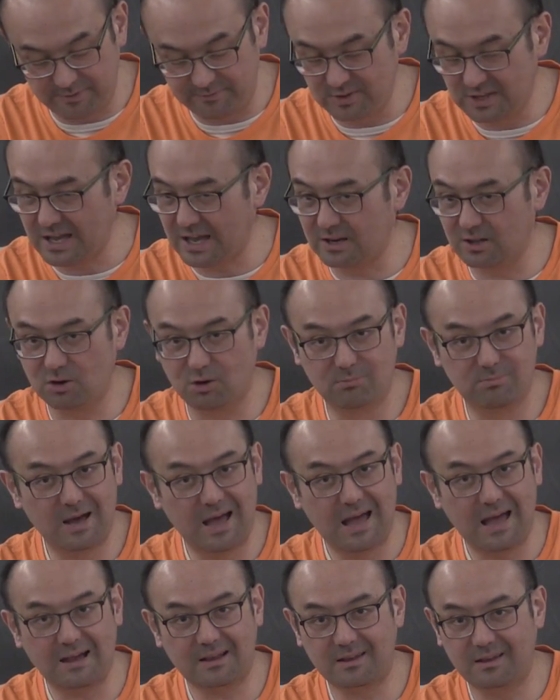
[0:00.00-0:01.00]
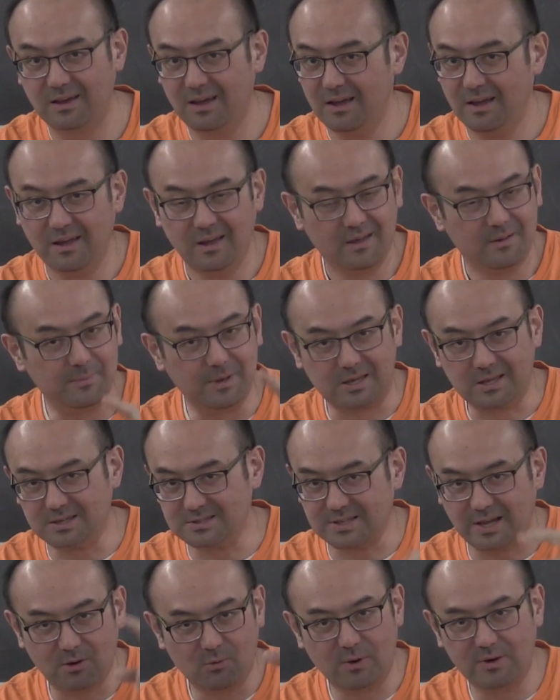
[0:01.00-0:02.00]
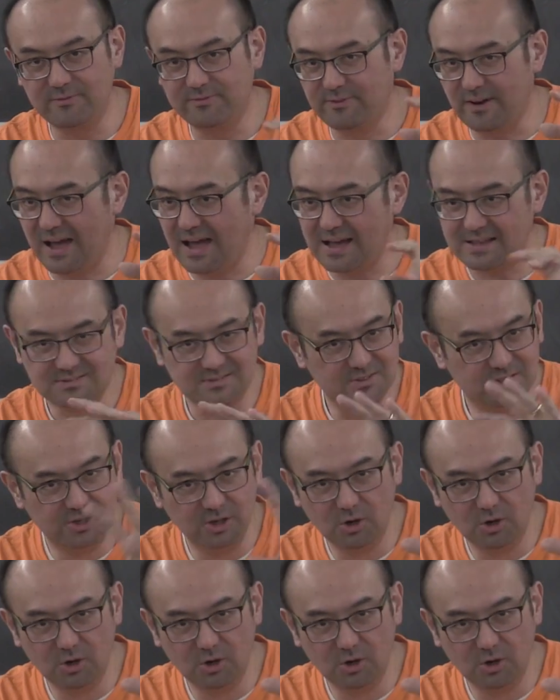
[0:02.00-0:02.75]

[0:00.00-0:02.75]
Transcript: If you got to go back, because I went fast,